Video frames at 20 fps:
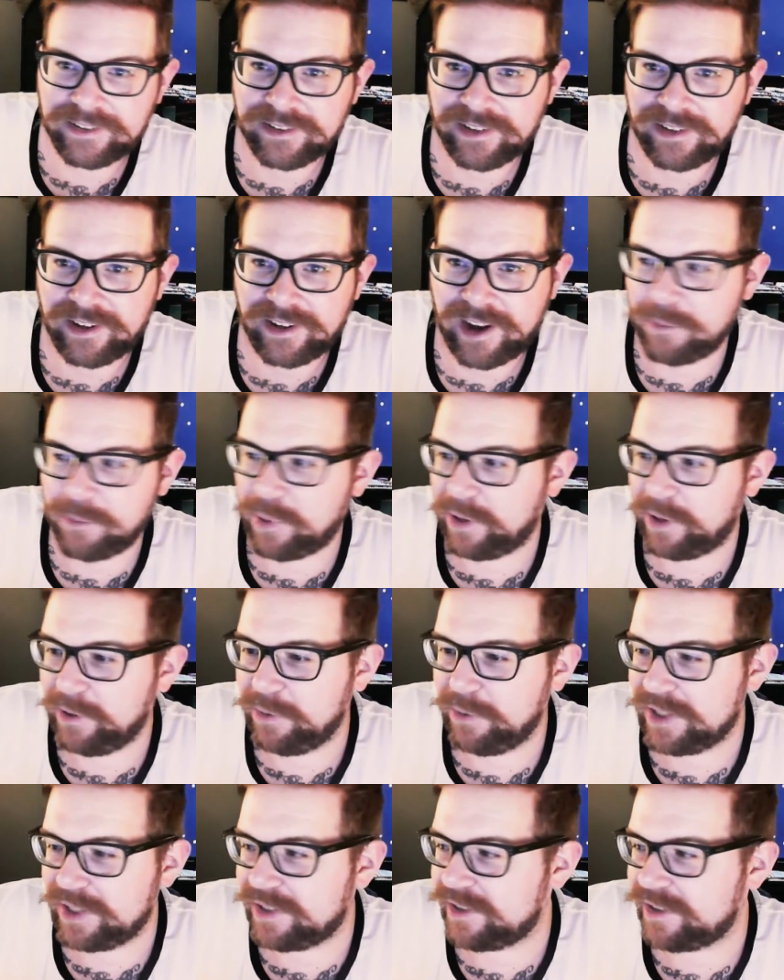I probably
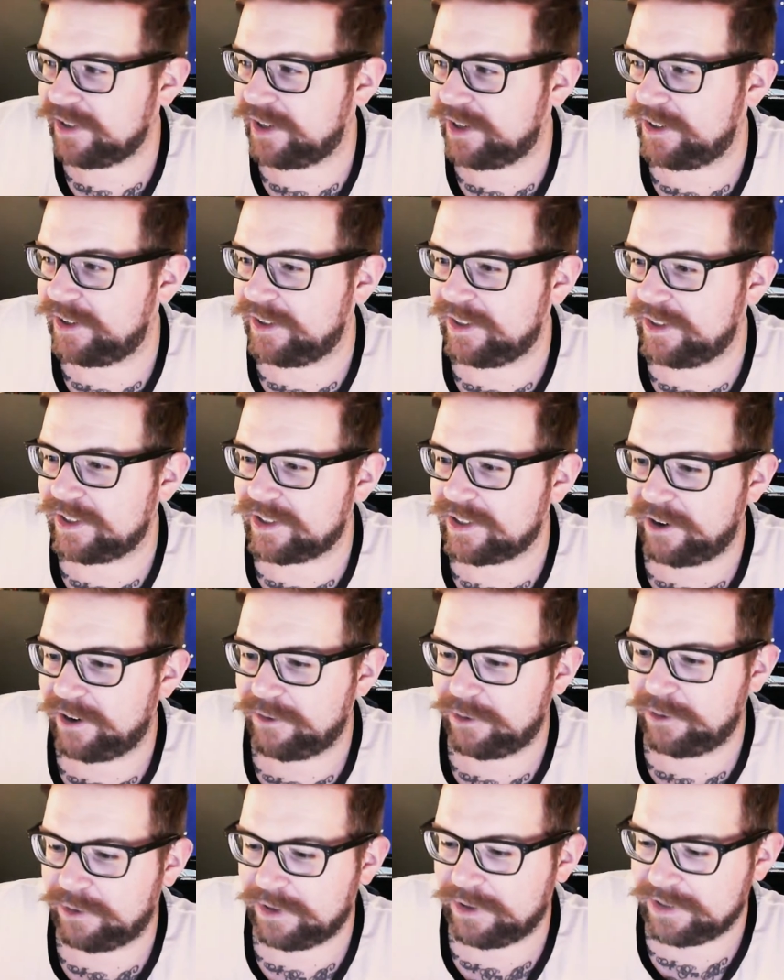would have stared at this
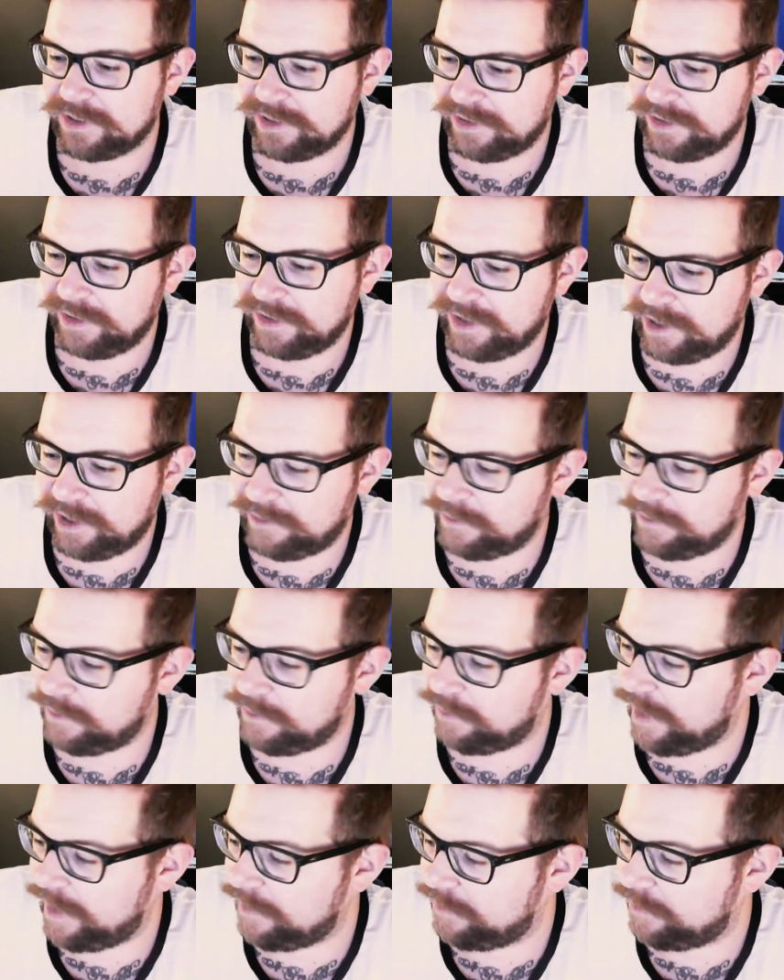cover when I was a little kid for
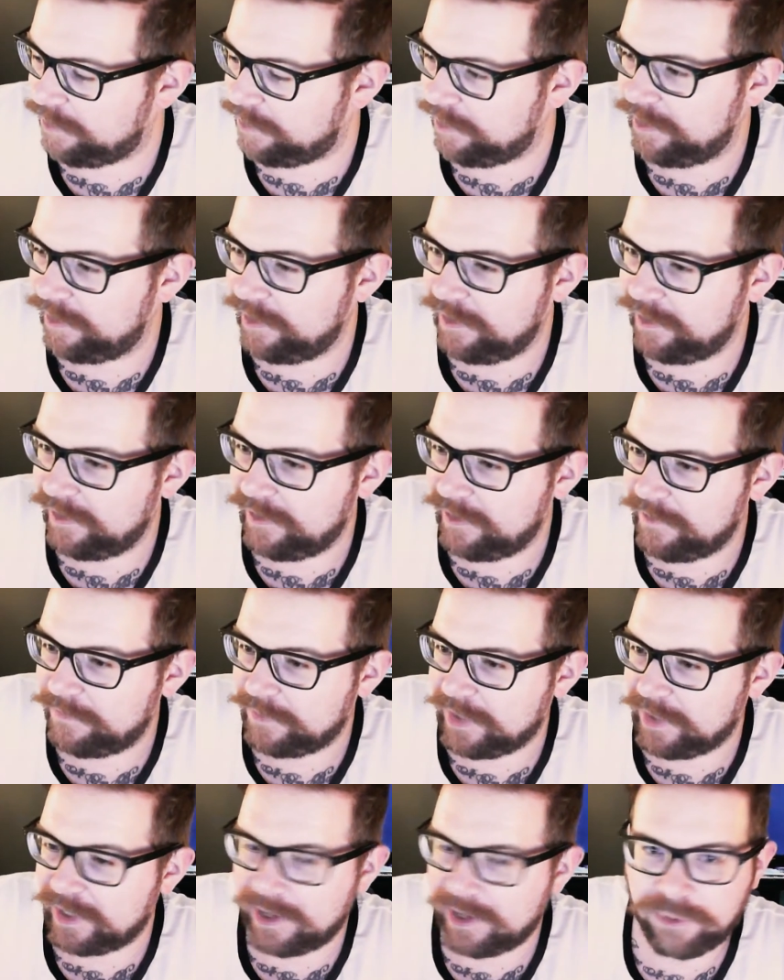forever,
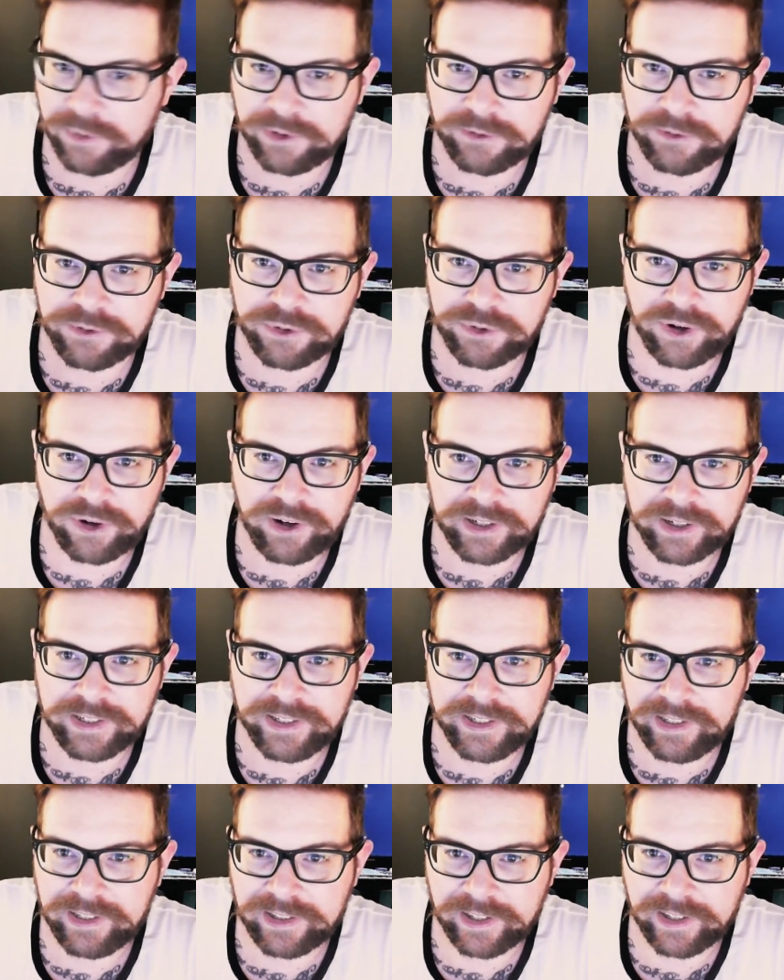and I would have drawn
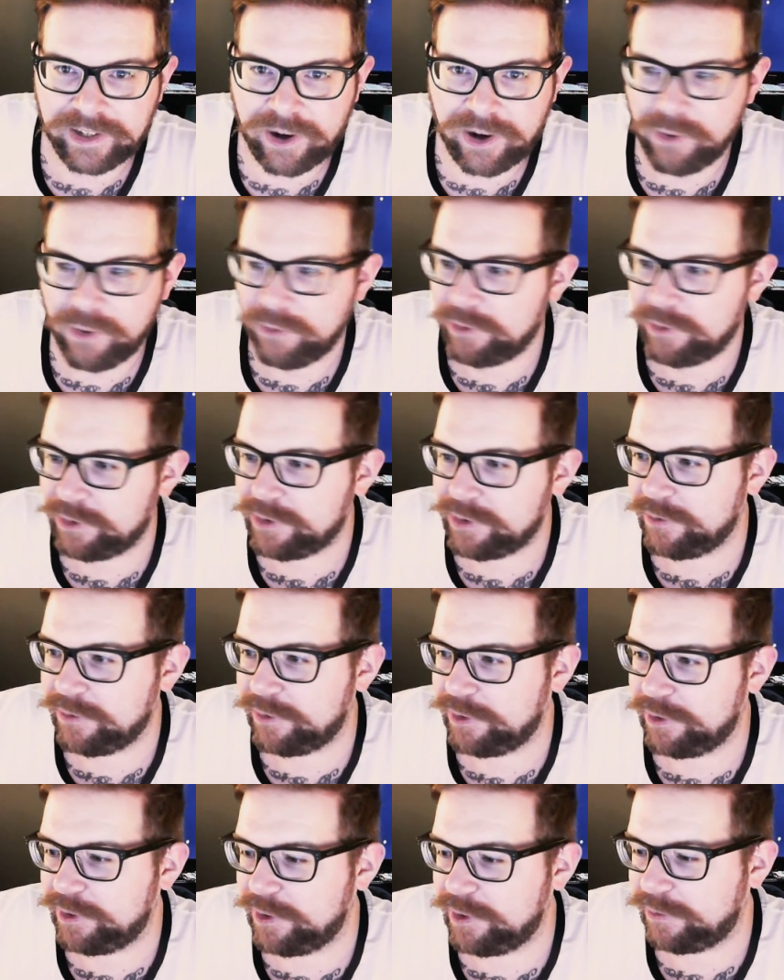it like over and
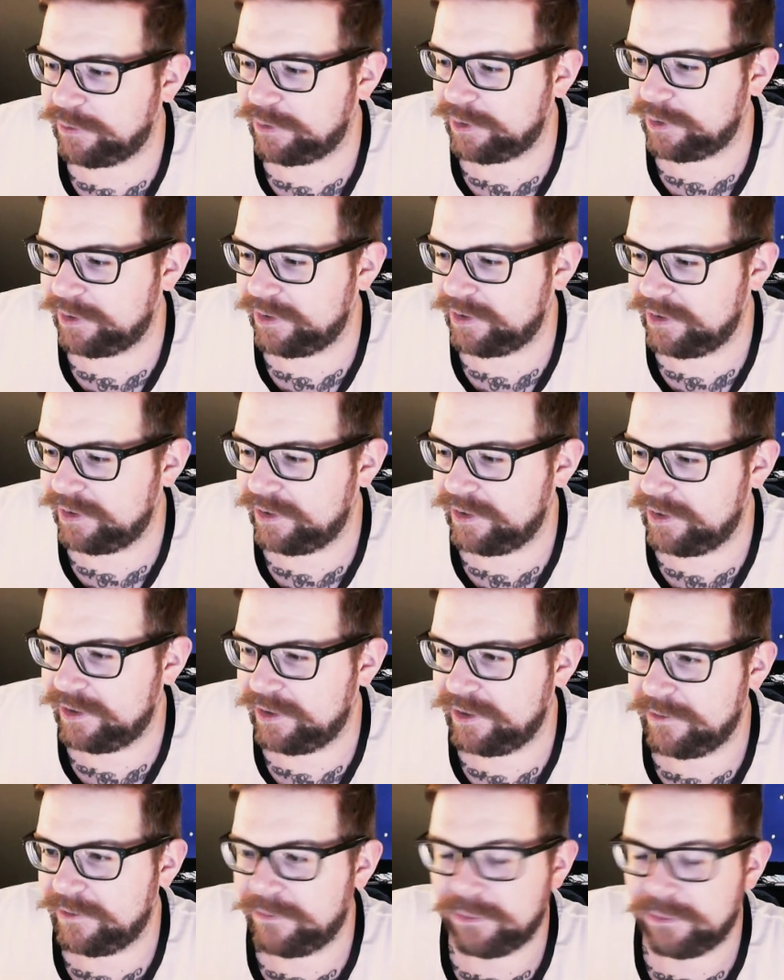over and over.
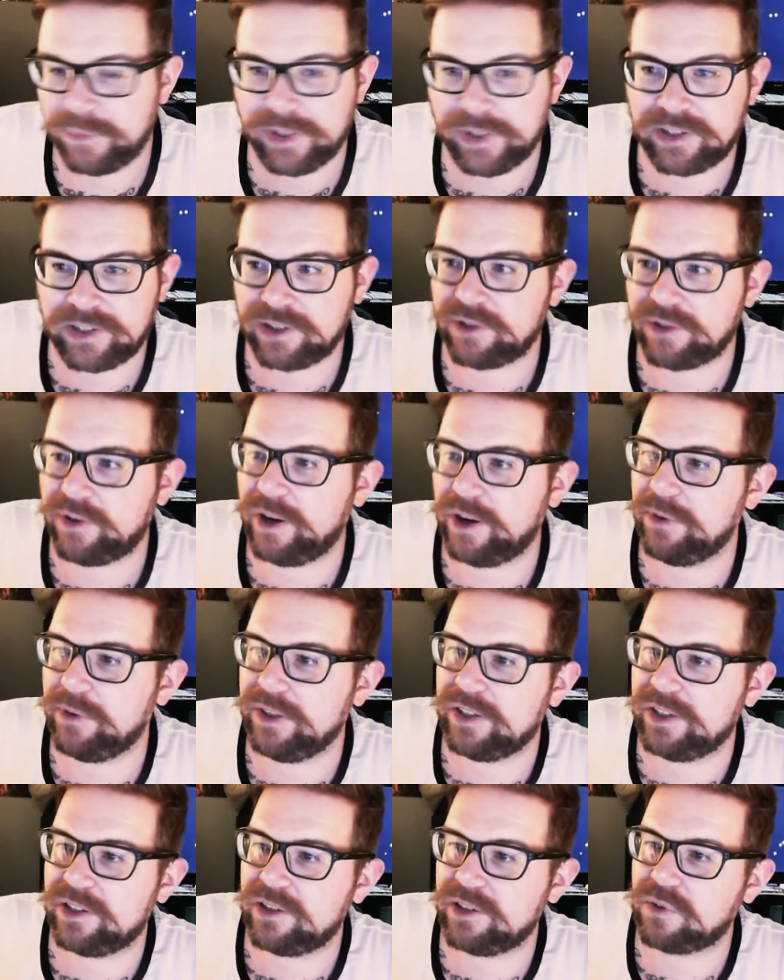But this is a great one.
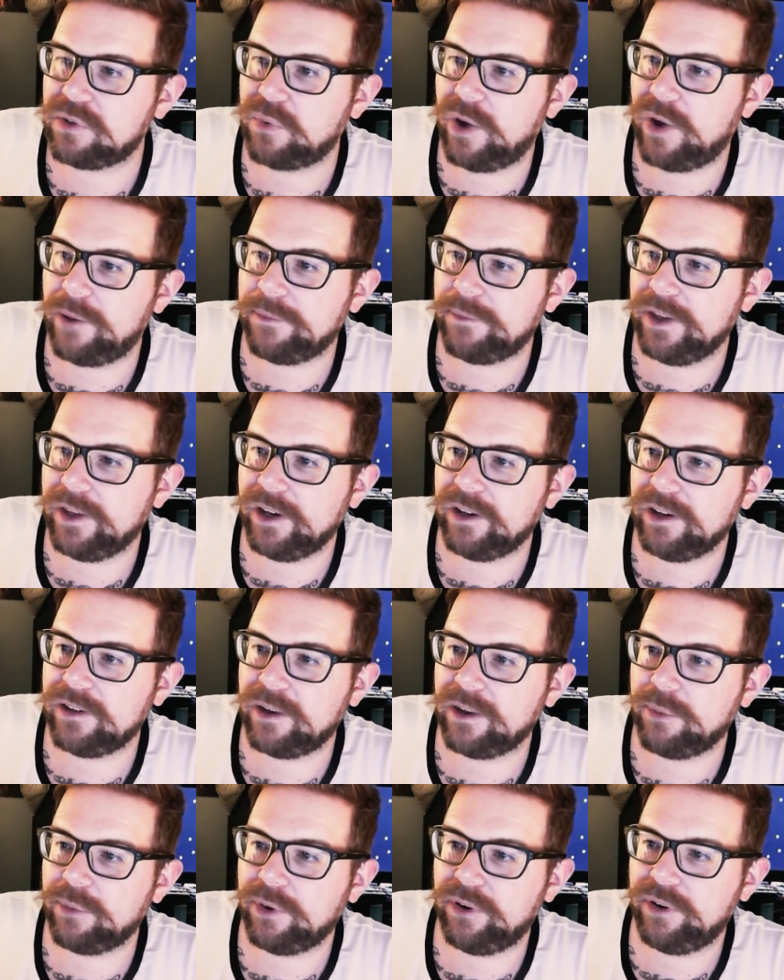This is Swamp Thing
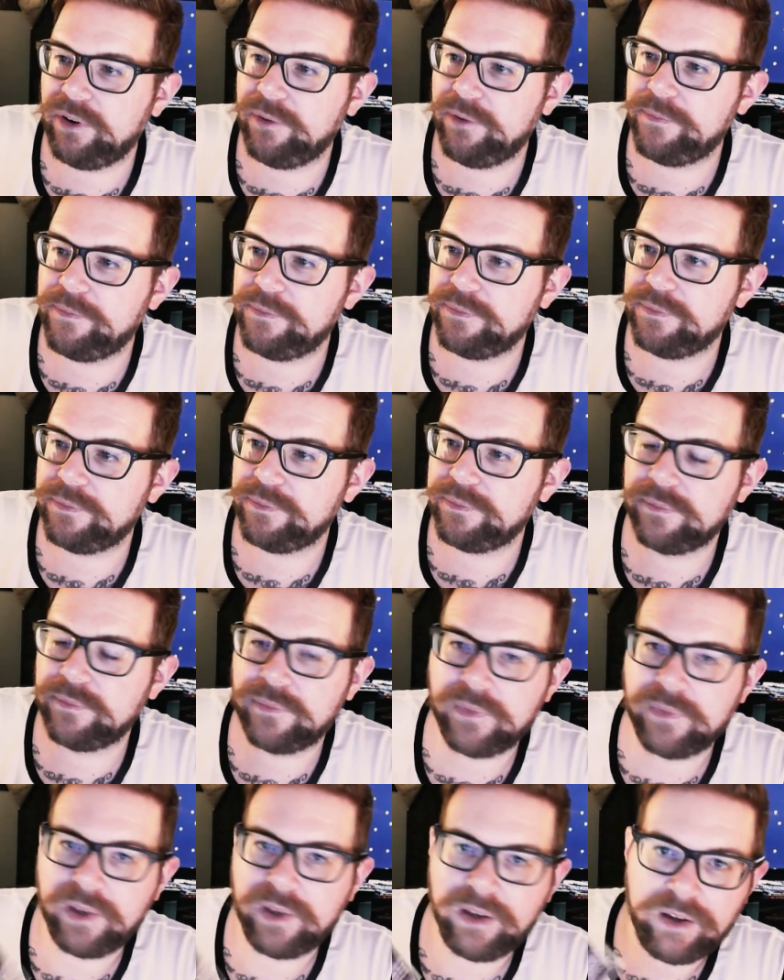number
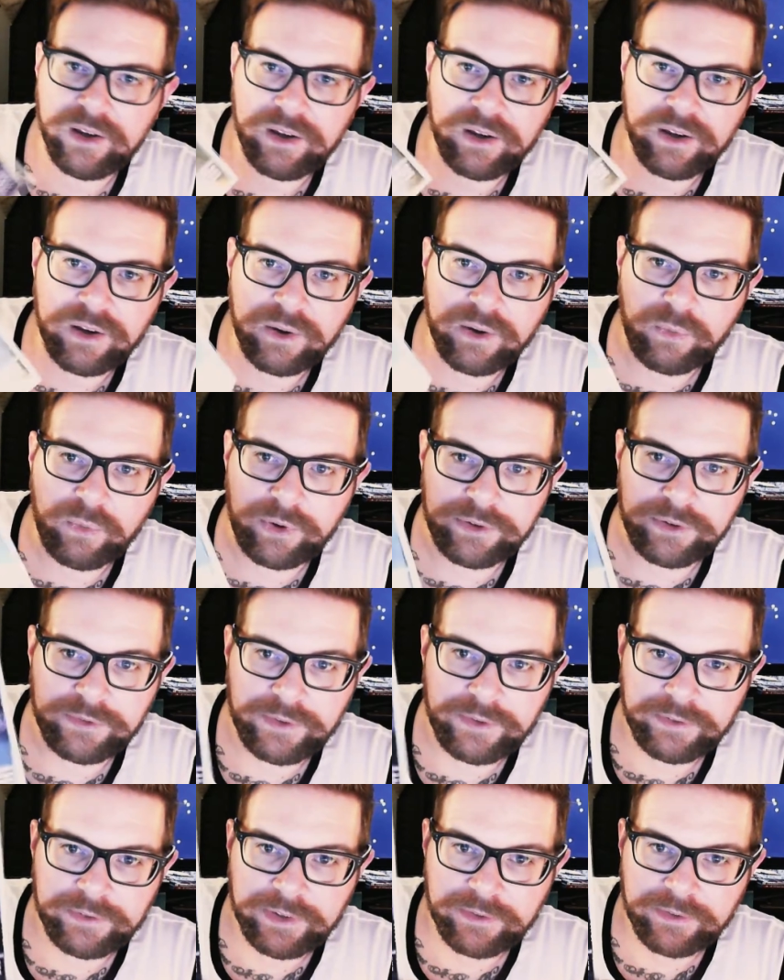
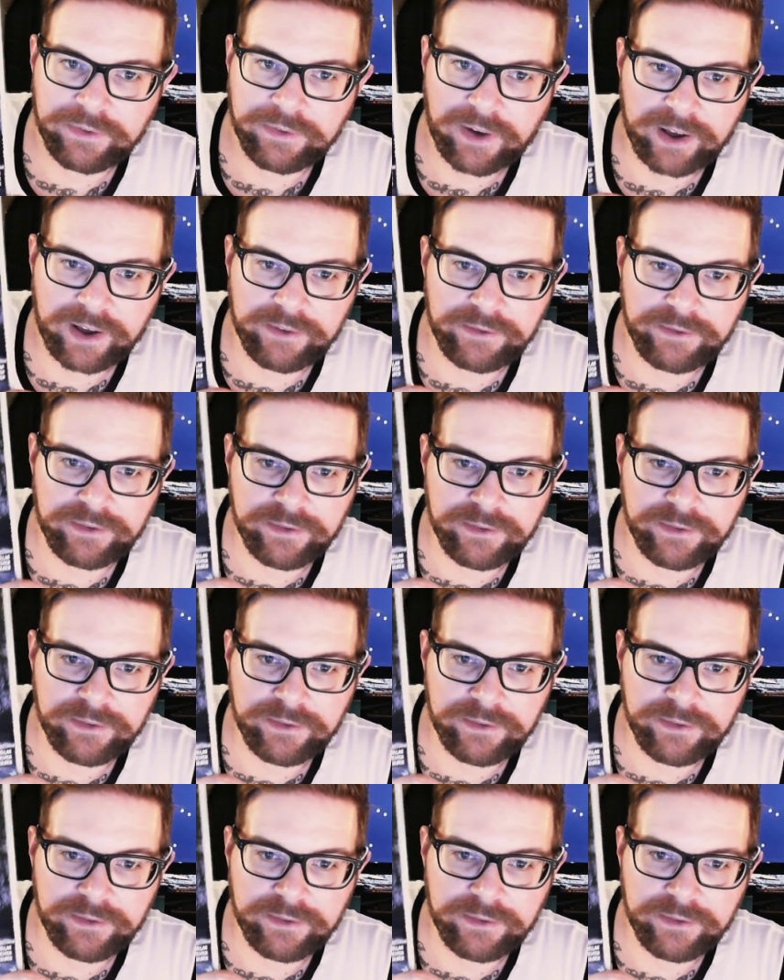155.